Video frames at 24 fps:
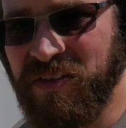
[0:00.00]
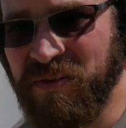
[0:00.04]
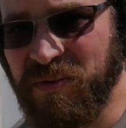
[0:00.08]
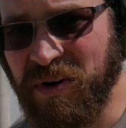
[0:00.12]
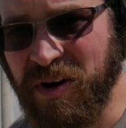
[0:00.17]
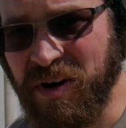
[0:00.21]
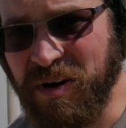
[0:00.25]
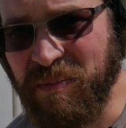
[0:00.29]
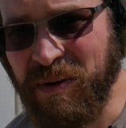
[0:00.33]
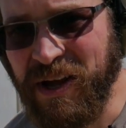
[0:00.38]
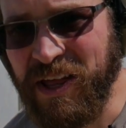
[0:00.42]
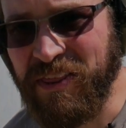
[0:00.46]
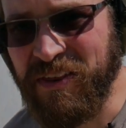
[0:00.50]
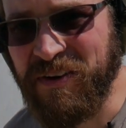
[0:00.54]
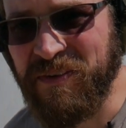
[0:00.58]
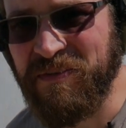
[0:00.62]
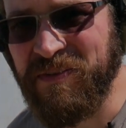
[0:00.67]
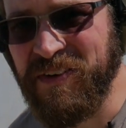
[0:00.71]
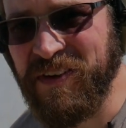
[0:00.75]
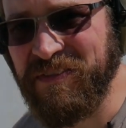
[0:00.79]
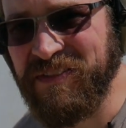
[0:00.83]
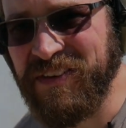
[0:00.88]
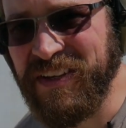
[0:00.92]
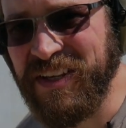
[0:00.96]
We're at about the
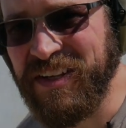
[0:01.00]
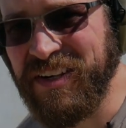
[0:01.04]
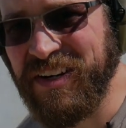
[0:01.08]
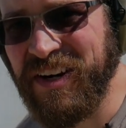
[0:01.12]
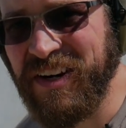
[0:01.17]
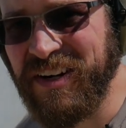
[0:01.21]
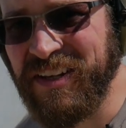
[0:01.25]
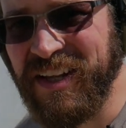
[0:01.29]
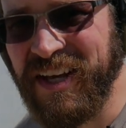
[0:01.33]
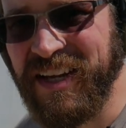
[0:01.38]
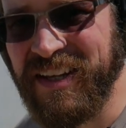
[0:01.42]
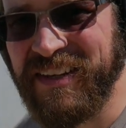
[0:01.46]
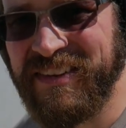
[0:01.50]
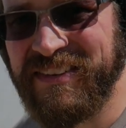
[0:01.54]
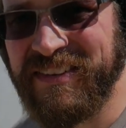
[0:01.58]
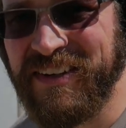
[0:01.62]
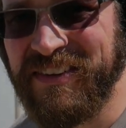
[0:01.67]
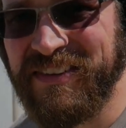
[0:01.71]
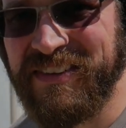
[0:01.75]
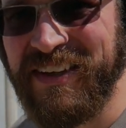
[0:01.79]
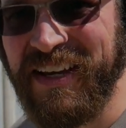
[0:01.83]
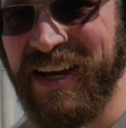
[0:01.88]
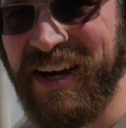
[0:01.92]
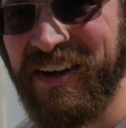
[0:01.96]
15 yard line. Let's
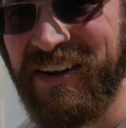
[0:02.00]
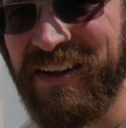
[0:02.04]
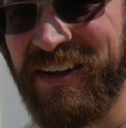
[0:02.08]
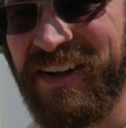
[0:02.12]
go see how